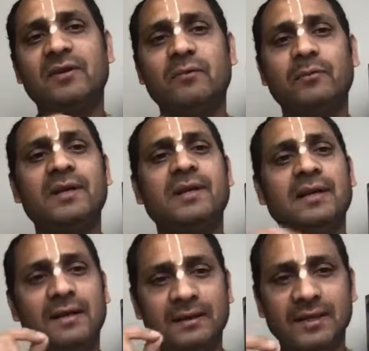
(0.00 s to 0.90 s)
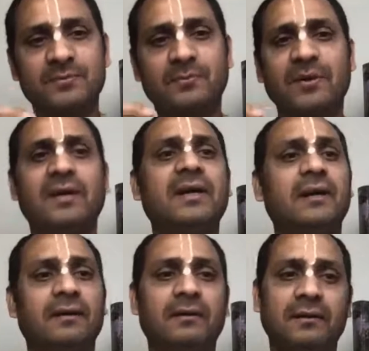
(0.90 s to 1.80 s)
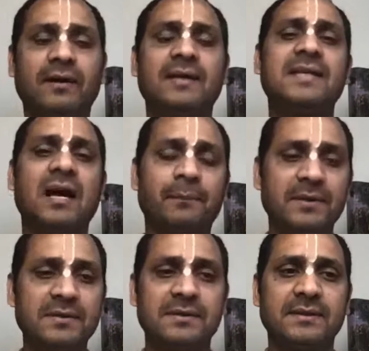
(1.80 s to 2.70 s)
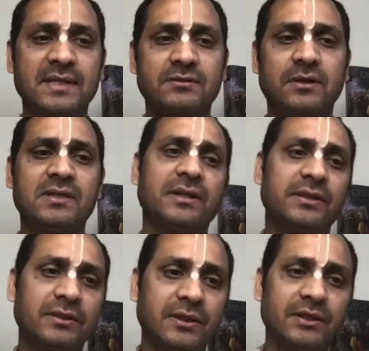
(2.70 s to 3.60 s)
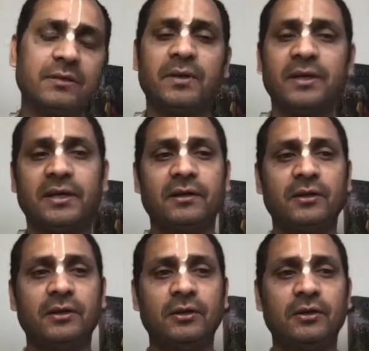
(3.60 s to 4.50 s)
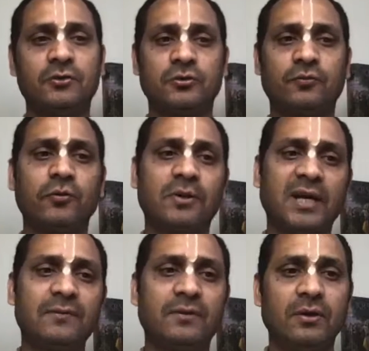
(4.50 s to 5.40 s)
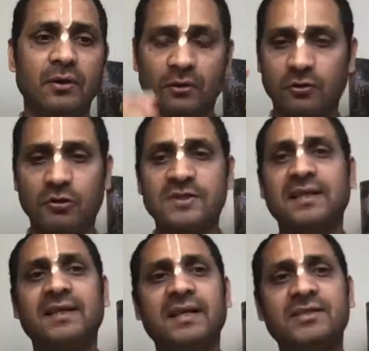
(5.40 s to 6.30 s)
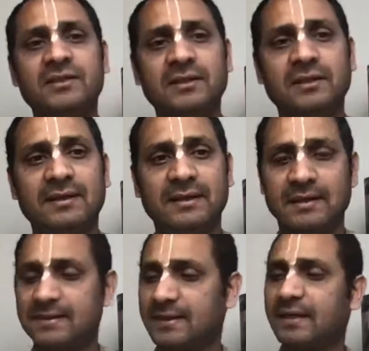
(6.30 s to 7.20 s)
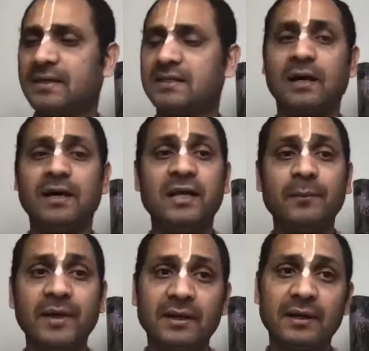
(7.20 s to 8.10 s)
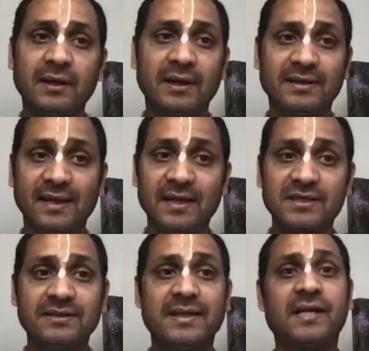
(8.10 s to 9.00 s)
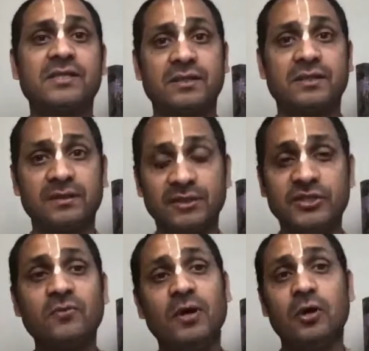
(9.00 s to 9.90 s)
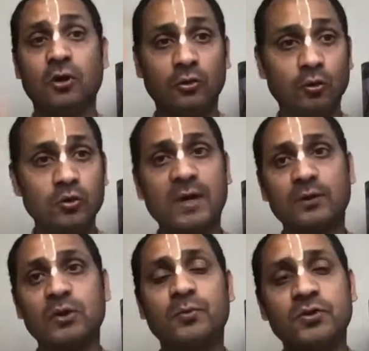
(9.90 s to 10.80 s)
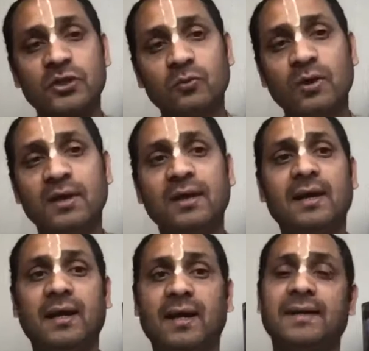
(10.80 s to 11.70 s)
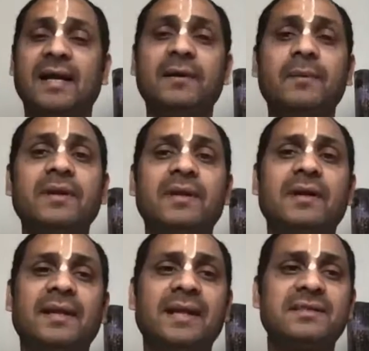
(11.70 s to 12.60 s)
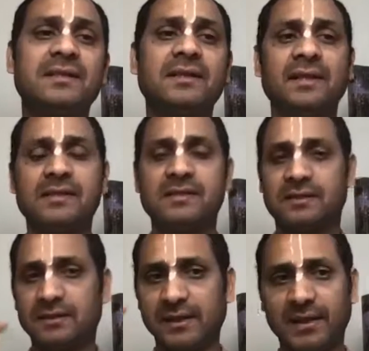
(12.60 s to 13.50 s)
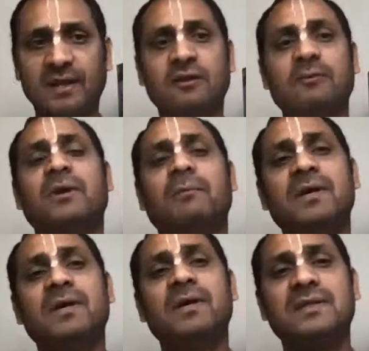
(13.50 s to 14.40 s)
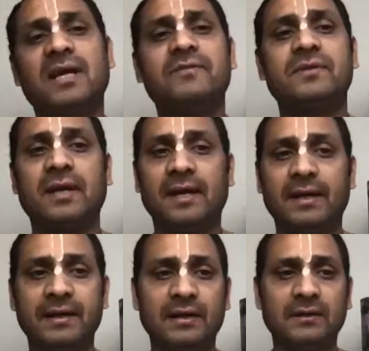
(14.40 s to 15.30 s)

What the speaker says: moment, this pralaya happens. That's called as nitya pralaya. So four type: constant annihilation. Second is ultimate annihilation, that is the jiva goes back to spiritual world. And elemental annihilation is the end of Brahma's lives, and